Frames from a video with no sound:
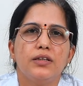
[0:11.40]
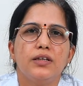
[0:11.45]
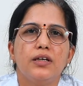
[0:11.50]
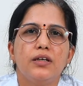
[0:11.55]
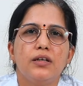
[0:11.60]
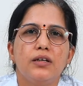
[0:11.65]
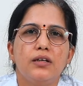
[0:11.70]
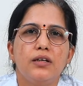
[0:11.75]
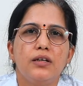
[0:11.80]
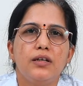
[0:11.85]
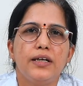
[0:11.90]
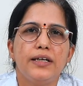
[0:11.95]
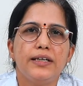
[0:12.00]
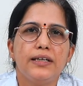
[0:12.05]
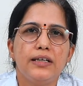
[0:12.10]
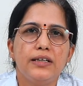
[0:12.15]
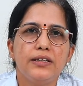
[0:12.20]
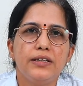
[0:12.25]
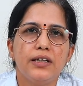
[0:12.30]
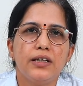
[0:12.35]

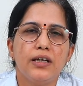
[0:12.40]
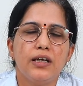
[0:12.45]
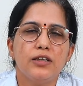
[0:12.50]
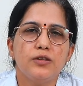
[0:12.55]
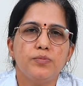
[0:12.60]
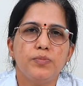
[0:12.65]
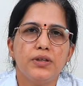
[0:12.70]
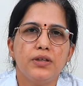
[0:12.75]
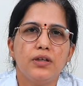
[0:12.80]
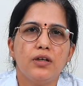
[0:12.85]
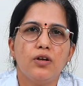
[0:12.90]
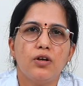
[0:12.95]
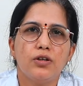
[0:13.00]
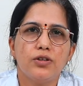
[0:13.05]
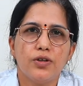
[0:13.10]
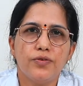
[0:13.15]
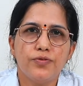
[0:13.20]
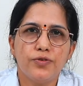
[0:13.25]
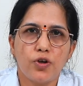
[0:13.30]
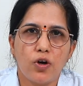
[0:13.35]
Lately there has been a
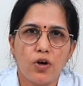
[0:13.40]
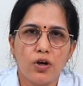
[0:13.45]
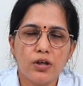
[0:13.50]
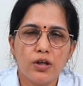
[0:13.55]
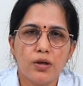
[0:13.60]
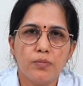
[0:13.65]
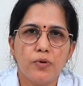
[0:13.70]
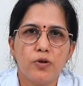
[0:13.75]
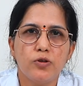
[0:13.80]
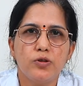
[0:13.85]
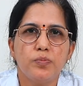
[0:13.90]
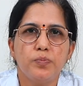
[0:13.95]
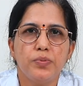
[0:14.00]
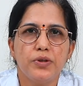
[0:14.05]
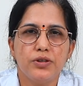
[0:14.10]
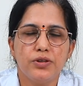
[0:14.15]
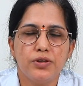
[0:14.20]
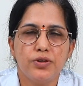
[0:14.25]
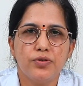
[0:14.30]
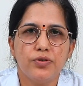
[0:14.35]
lot of talk about
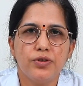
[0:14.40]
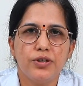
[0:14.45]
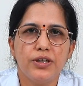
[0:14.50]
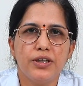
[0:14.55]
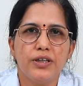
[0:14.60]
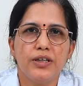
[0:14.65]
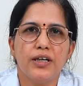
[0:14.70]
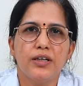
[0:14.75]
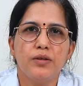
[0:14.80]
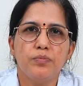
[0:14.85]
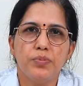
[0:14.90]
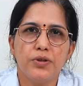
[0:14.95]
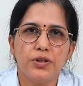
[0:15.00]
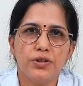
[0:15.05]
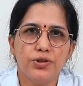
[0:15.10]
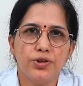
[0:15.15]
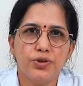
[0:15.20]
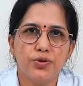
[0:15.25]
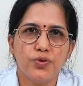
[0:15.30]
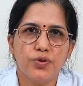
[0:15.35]
PCOD and
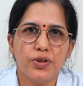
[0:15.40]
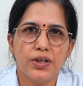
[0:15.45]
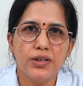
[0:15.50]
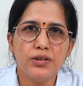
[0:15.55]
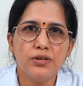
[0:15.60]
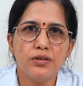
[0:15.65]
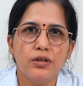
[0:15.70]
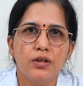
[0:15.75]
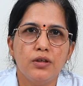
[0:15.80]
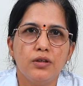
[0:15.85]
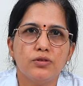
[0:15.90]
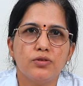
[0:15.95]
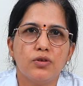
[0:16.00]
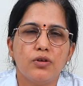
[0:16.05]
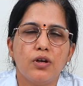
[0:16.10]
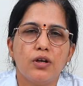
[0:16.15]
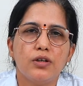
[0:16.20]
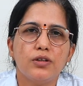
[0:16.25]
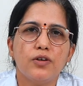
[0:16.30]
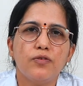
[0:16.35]
PCOS, so
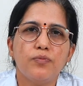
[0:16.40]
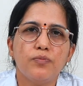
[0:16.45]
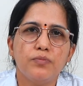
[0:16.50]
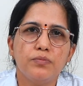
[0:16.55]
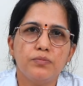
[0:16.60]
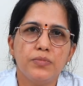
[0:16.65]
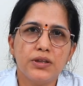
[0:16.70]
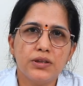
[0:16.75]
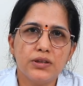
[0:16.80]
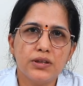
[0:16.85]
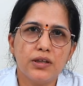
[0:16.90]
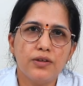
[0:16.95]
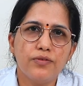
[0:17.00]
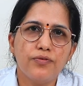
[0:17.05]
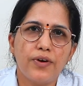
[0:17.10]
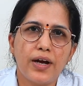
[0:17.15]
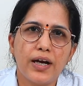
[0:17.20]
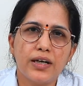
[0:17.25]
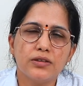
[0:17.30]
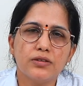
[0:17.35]
a lot of myths
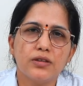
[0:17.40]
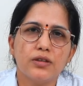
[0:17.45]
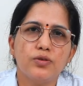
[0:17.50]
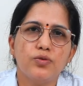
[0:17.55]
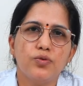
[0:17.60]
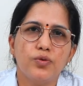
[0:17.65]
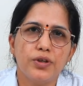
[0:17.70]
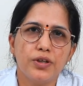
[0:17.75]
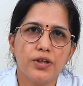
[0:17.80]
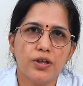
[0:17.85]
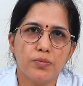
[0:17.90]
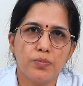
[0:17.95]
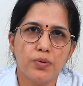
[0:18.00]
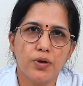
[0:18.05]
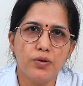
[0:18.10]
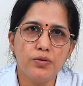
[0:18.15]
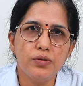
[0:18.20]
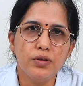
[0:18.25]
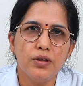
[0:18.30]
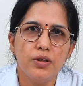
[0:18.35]
and facts are going
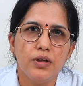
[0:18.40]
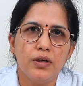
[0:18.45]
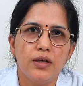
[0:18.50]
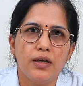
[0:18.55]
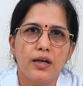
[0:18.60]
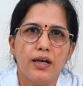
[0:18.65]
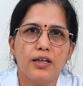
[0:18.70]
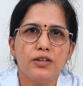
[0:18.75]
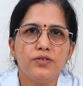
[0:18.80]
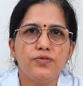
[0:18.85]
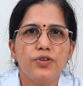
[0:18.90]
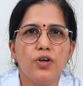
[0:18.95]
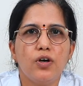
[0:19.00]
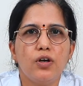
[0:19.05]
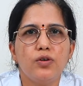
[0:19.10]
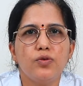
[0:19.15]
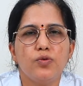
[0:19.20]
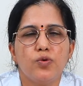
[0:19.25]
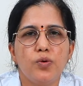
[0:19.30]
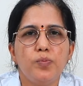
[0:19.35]
about. As we
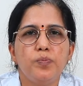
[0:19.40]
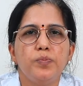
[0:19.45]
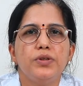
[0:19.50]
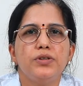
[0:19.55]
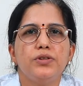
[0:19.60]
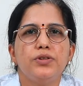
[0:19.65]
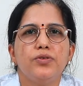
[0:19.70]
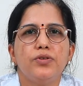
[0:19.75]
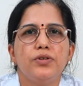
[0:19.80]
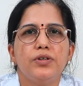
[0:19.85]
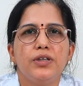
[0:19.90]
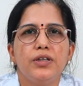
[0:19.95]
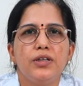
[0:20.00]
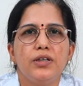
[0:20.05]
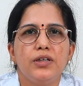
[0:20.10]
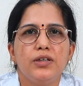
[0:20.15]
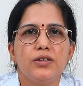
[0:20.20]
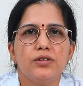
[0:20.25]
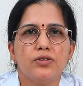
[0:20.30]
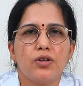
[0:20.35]
all know,
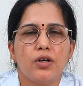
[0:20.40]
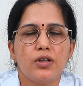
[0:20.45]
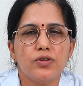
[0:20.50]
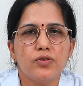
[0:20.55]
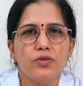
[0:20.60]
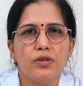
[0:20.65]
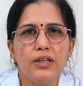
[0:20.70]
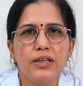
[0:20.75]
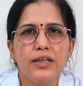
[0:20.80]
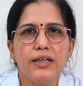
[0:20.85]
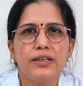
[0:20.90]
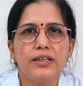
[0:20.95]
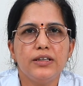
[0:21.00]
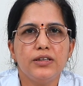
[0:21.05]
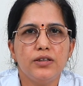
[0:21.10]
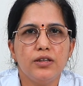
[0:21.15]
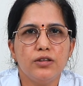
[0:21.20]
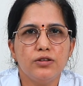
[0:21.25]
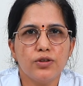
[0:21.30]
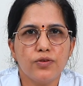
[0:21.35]
PCOD is not only a
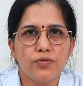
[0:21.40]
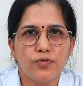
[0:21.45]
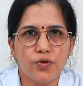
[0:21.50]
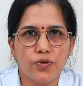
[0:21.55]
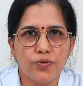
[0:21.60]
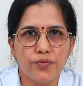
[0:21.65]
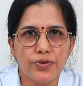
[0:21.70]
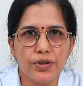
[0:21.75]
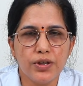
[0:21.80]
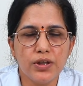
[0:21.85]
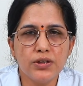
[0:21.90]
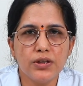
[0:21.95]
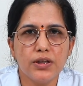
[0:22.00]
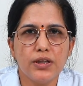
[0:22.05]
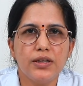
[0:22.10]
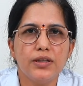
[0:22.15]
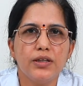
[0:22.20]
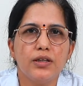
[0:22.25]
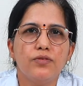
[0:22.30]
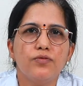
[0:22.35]
disease of ovaries,
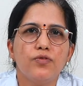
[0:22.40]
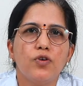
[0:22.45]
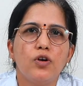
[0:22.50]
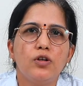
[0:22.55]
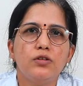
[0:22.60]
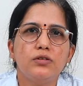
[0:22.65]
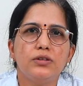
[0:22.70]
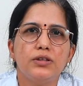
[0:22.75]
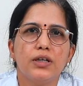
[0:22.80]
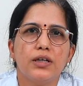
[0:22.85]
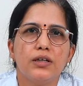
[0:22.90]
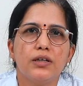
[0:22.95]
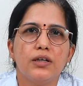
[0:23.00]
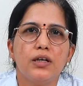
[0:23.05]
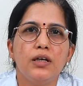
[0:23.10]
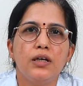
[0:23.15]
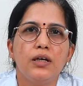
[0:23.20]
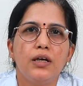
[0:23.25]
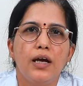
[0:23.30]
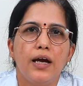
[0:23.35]
it involves
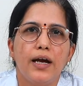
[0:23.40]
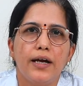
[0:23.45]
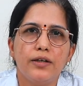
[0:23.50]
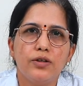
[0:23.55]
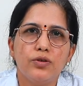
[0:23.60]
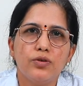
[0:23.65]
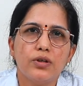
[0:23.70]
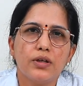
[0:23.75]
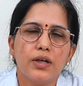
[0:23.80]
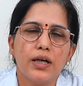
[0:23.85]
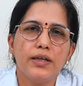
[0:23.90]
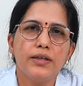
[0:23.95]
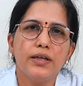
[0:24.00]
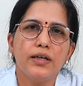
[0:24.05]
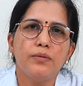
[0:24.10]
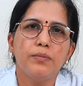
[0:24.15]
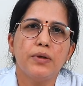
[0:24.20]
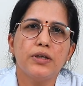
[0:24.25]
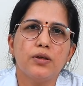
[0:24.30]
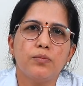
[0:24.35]
general endocrine
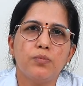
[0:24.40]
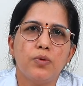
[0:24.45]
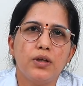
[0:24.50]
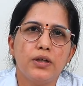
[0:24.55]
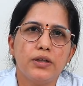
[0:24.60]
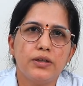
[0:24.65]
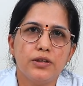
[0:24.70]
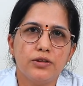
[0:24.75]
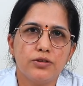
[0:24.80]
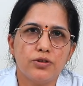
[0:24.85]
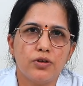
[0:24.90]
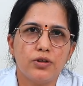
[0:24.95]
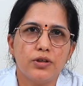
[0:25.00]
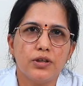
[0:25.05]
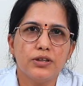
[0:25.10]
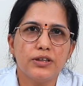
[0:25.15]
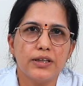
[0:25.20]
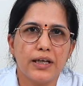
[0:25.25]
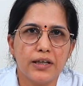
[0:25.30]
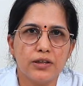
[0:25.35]
and metabolic
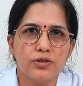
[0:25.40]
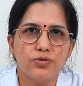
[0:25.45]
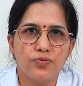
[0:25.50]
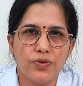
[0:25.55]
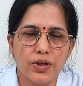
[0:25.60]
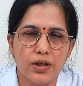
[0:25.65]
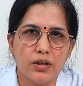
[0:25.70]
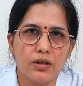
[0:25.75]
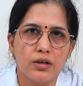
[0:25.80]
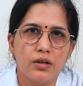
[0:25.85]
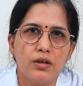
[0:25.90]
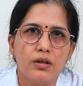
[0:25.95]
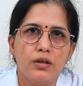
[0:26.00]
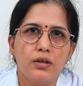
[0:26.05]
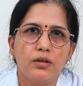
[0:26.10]
disorders as well.